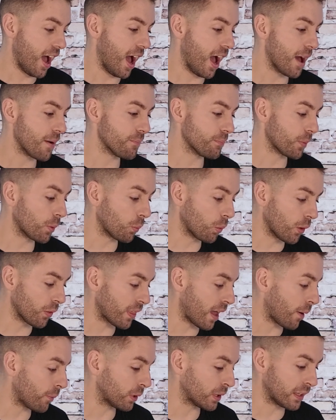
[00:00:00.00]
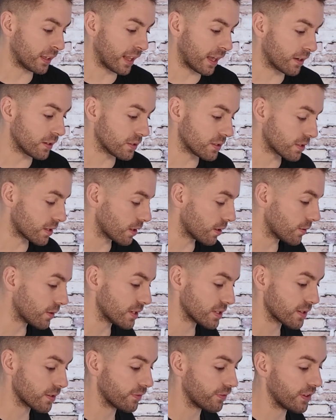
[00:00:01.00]
But what that will allow you to do
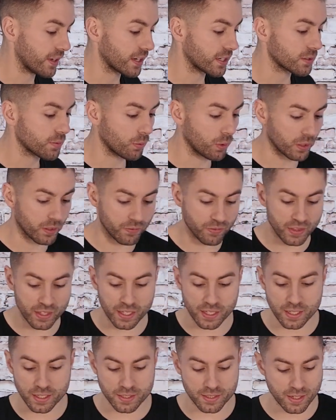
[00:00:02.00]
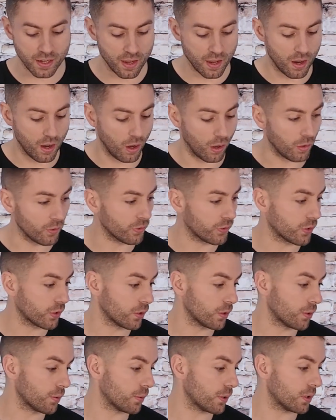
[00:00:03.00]
is to fix one of these
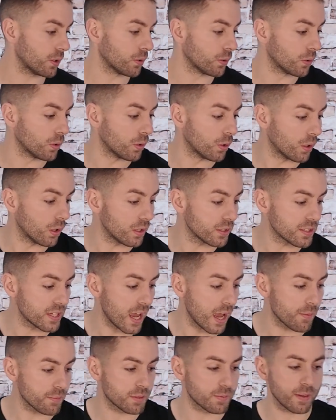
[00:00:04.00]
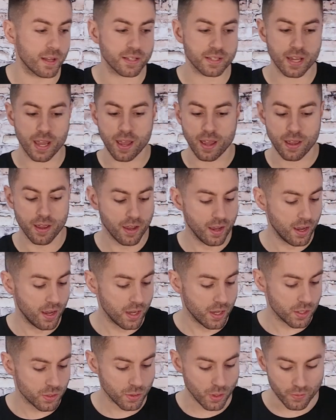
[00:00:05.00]
onto your tap splitter.
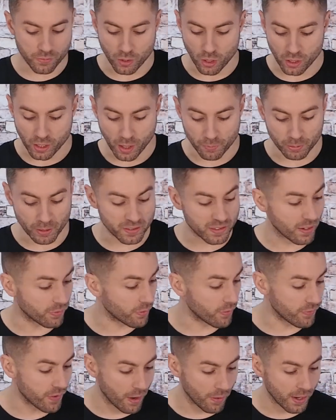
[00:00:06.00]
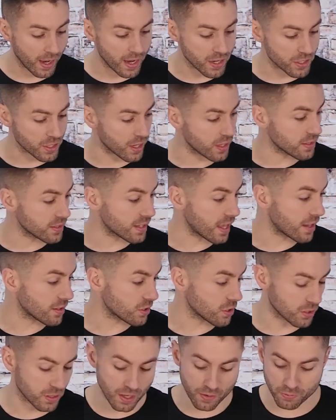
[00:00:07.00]
So I've got a couple of different variations. They're
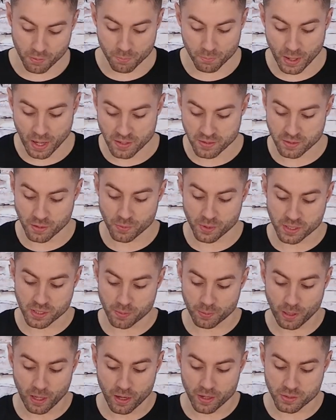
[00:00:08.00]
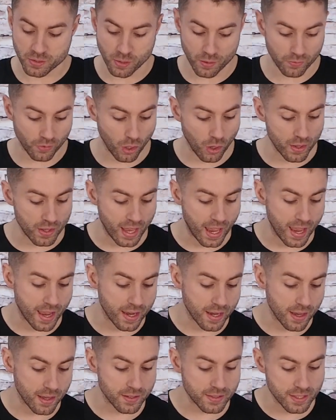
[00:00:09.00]
just different brands that we supply. So I've got
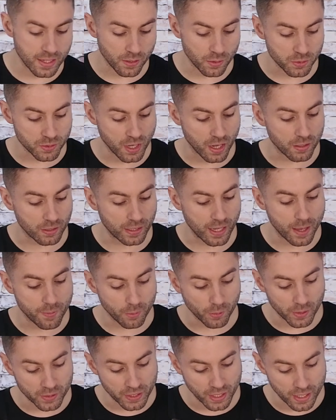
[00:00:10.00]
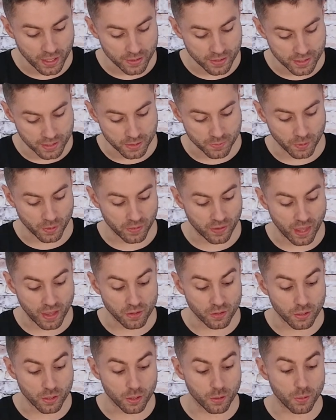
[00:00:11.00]
a single zone Klaber one here. This is one of their
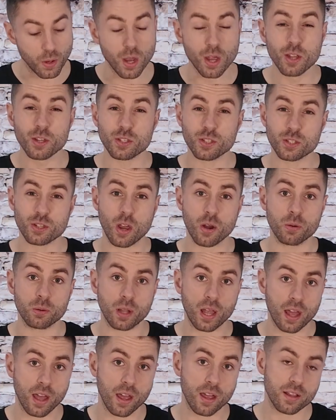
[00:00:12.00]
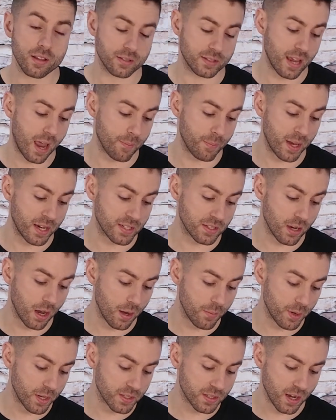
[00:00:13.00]
new solar tap-based
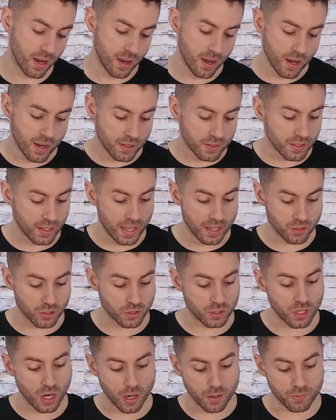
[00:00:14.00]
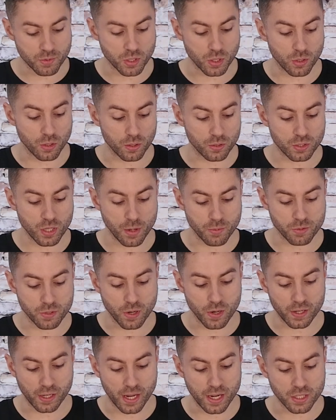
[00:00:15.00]
timers. So that just times your
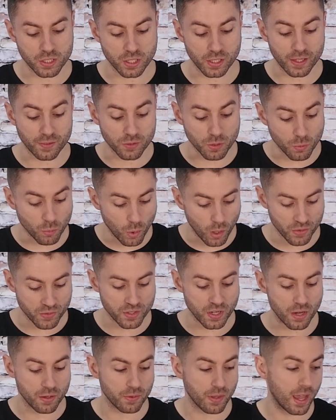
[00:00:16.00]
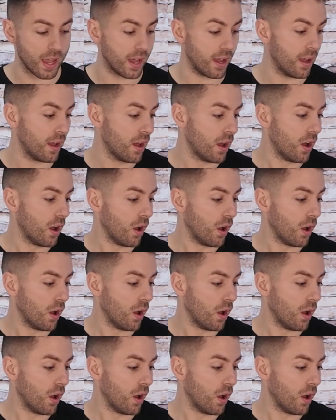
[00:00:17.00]
irrigation, gives you one zone there.